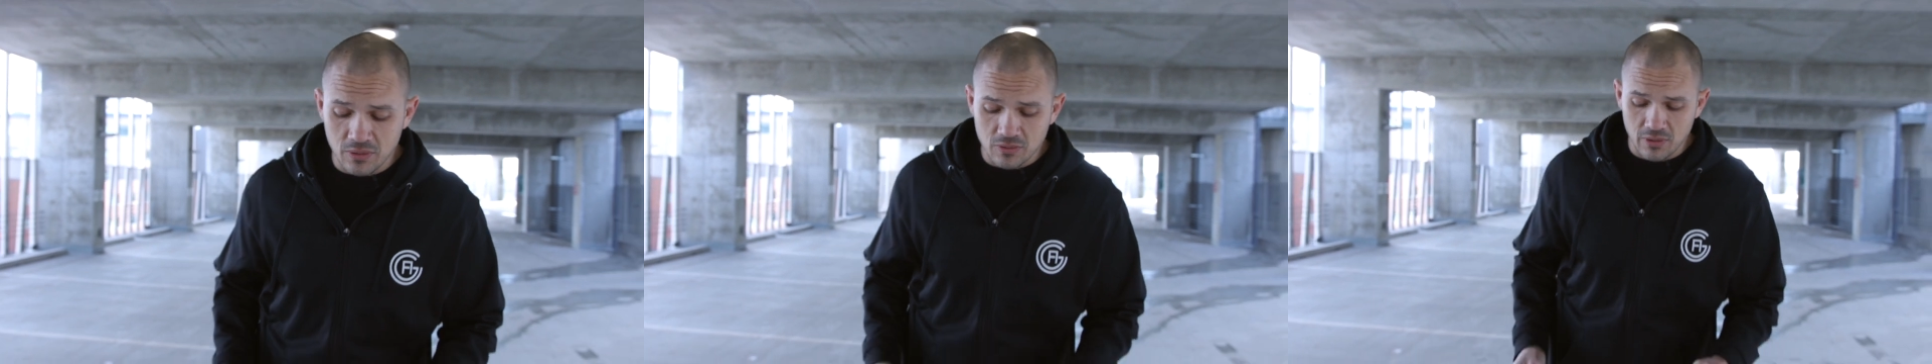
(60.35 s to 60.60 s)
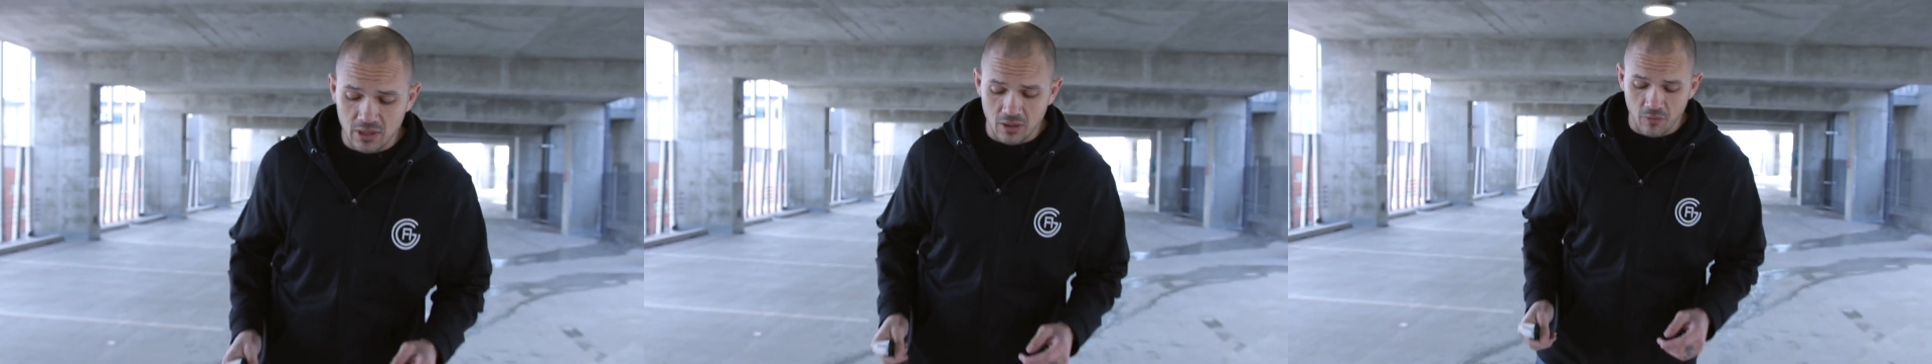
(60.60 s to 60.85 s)
to
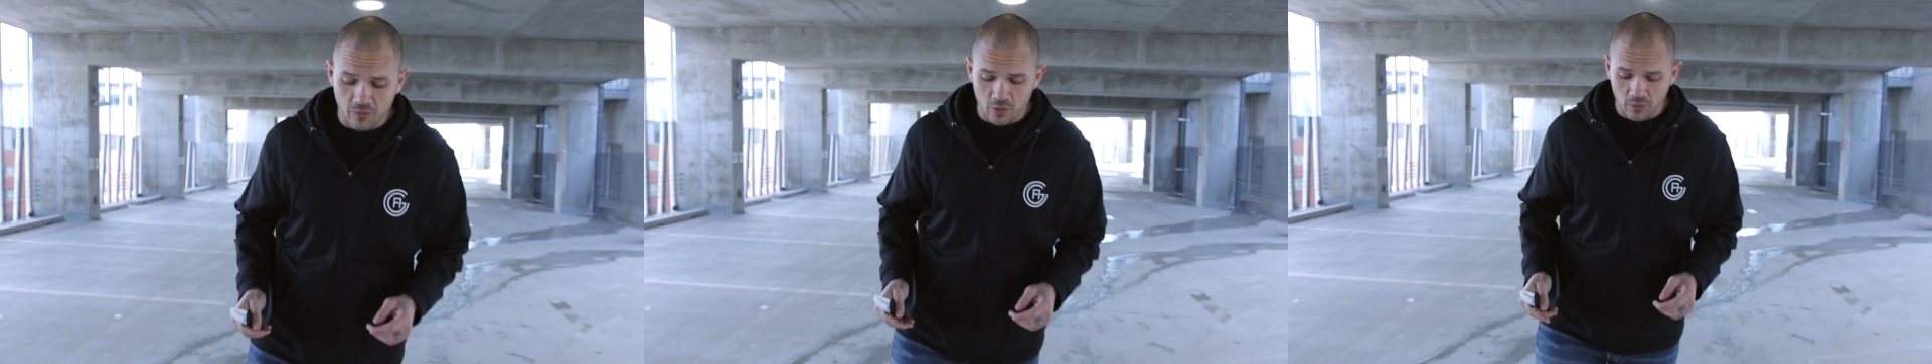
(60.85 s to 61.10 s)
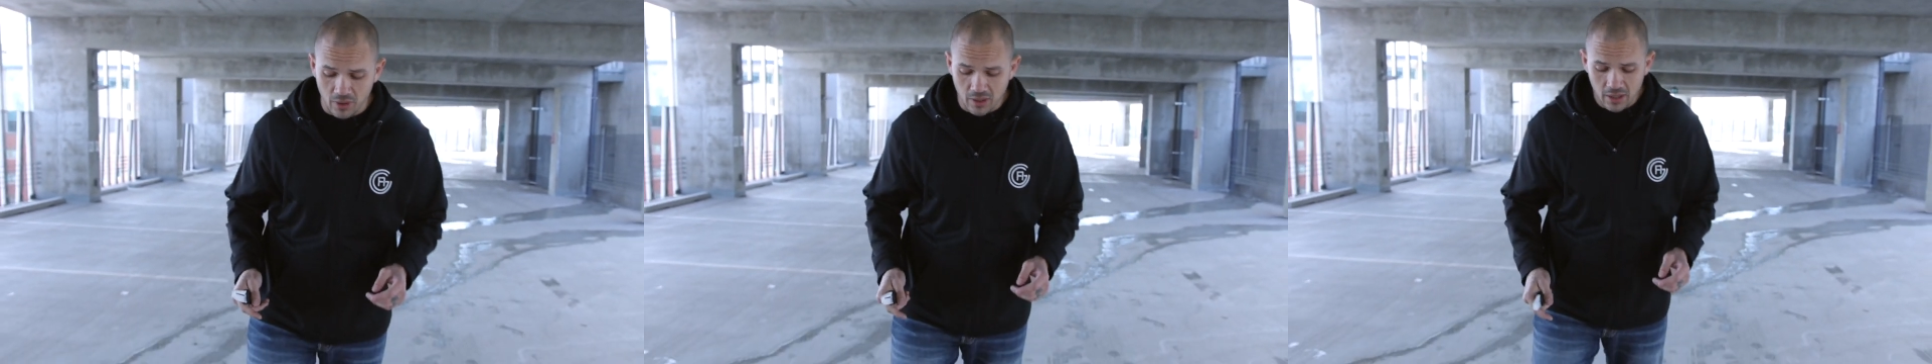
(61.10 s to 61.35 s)
train our
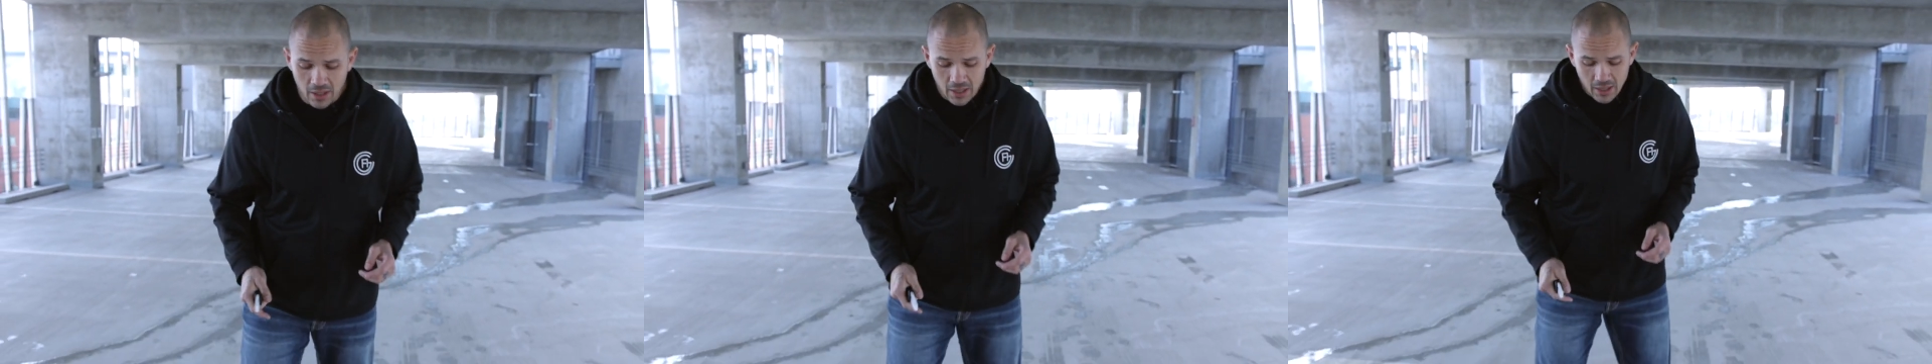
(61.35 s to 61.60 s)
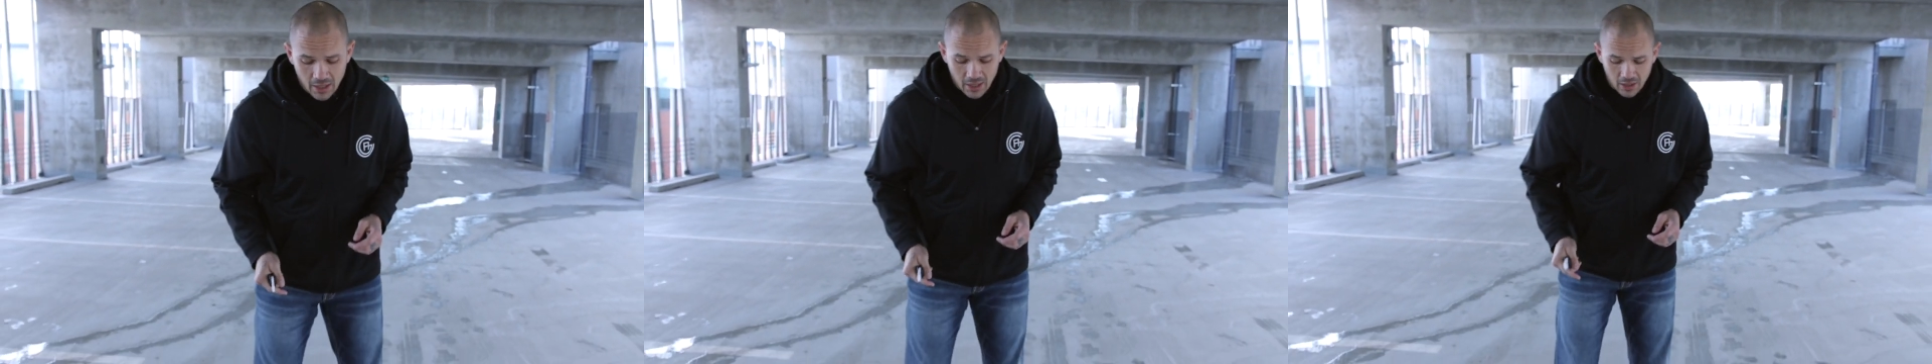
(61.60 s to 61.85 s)
footwork,
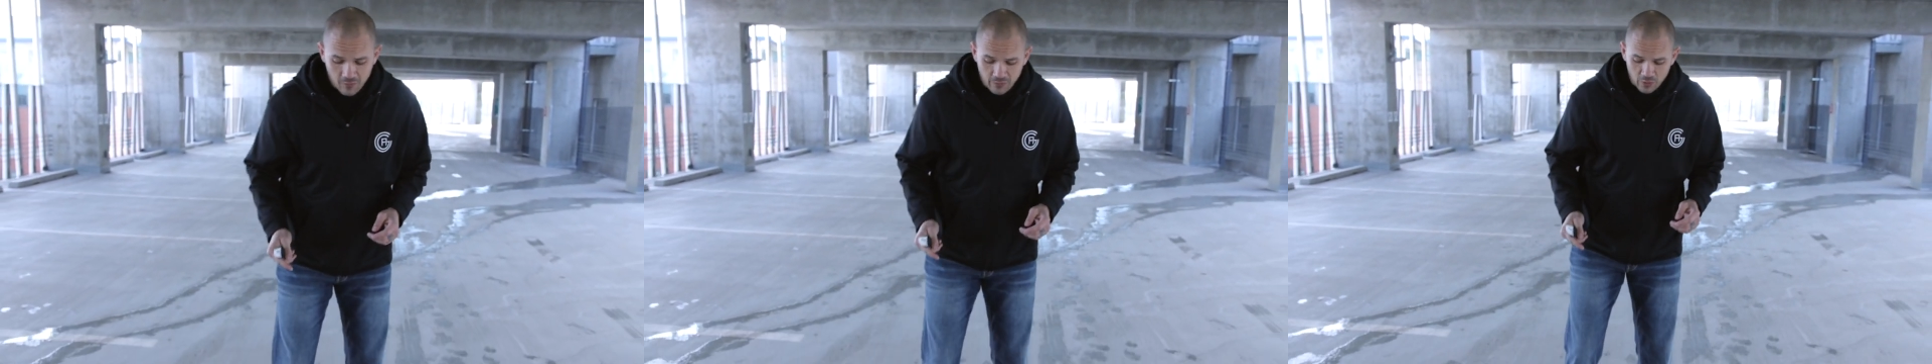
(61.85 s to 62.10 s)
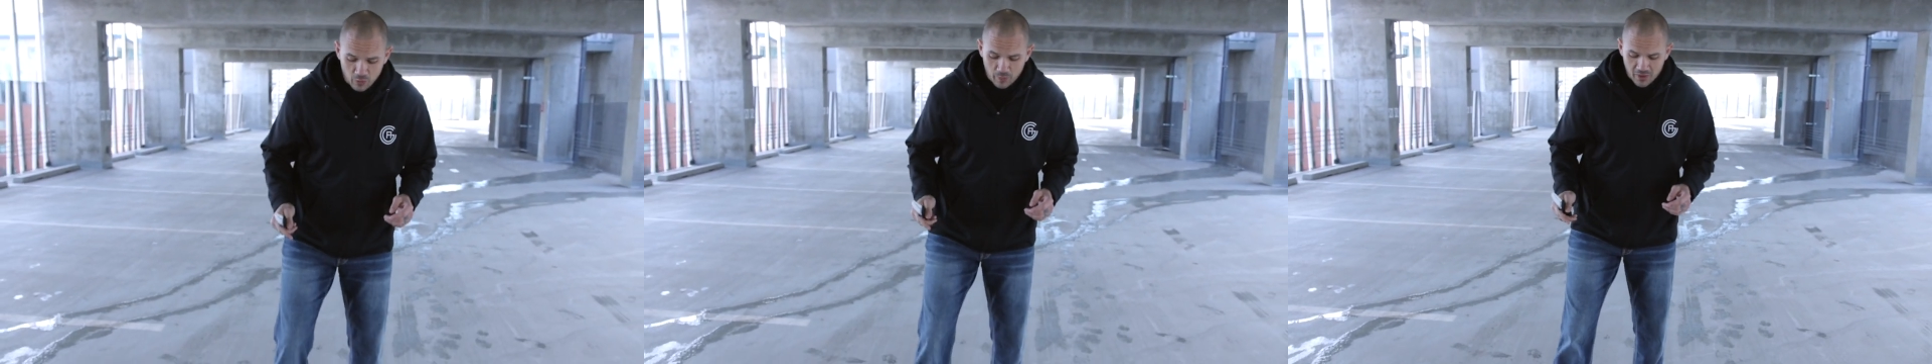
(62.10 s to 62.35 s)
in
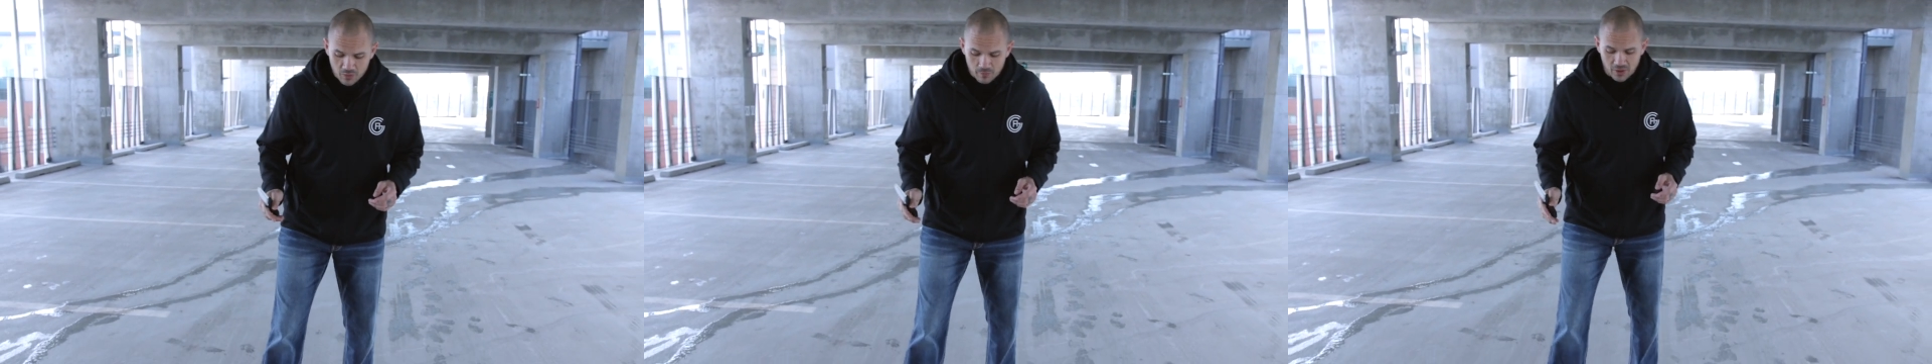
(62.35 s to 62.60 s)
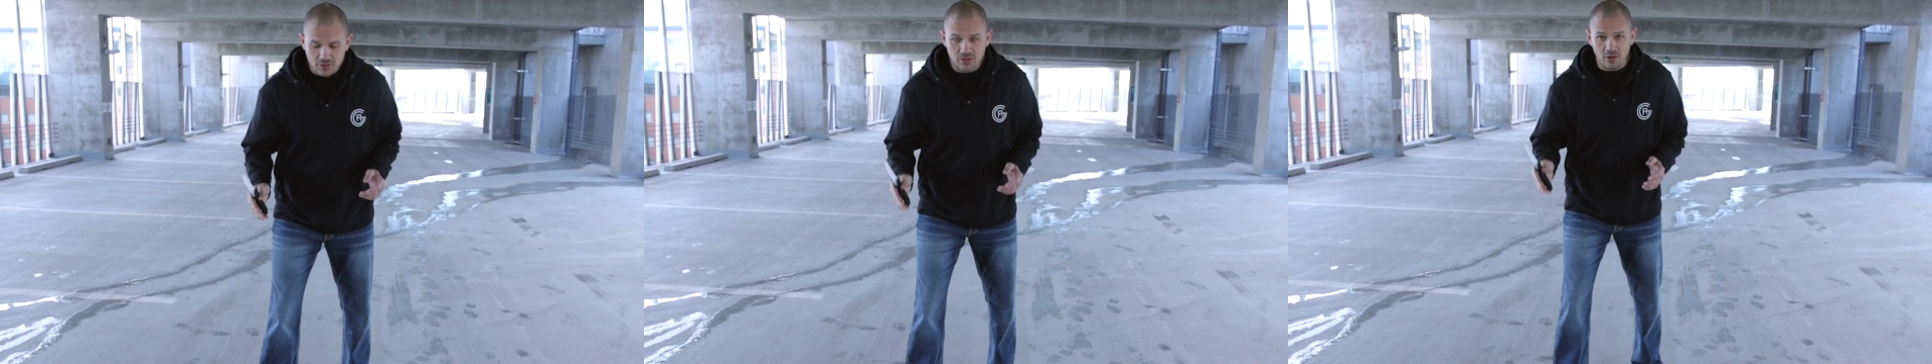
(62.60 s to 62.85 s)
Filipino
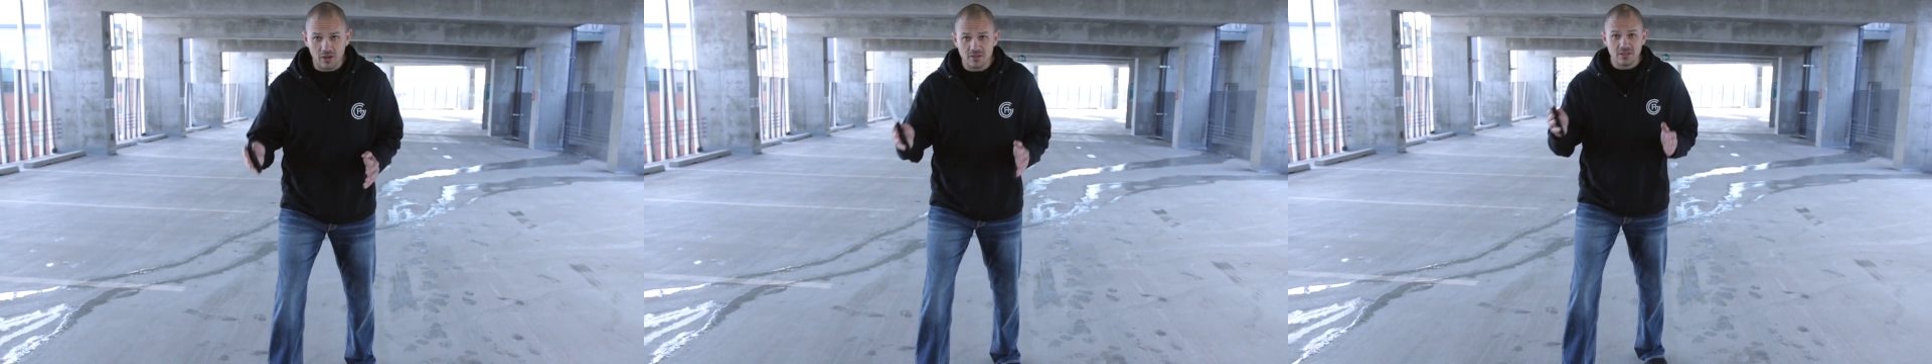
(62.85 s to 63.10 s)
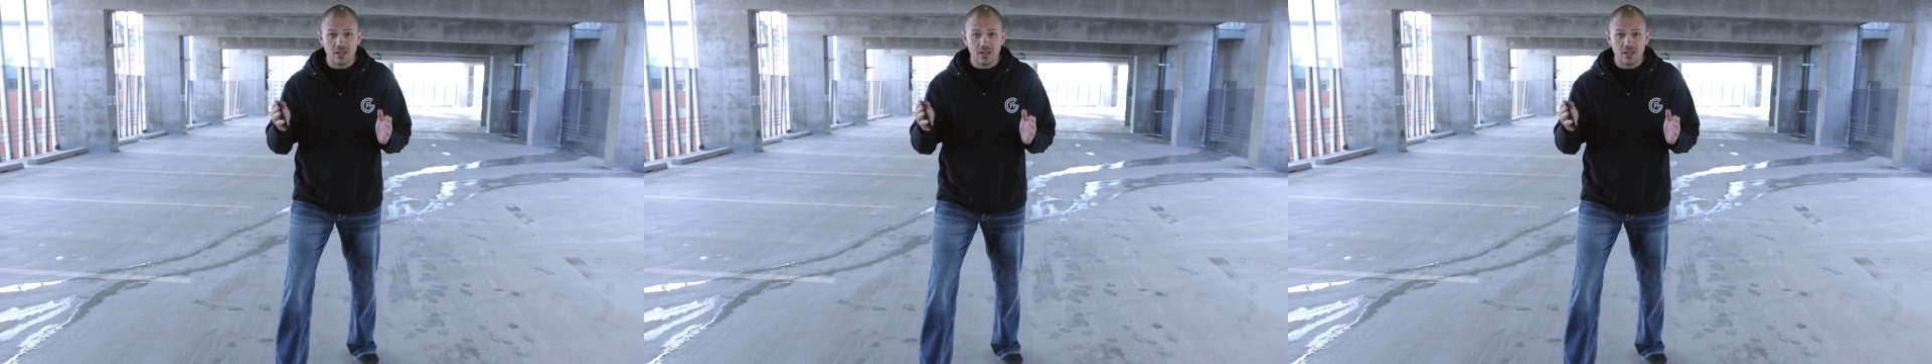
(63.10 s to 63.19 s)
martial arts,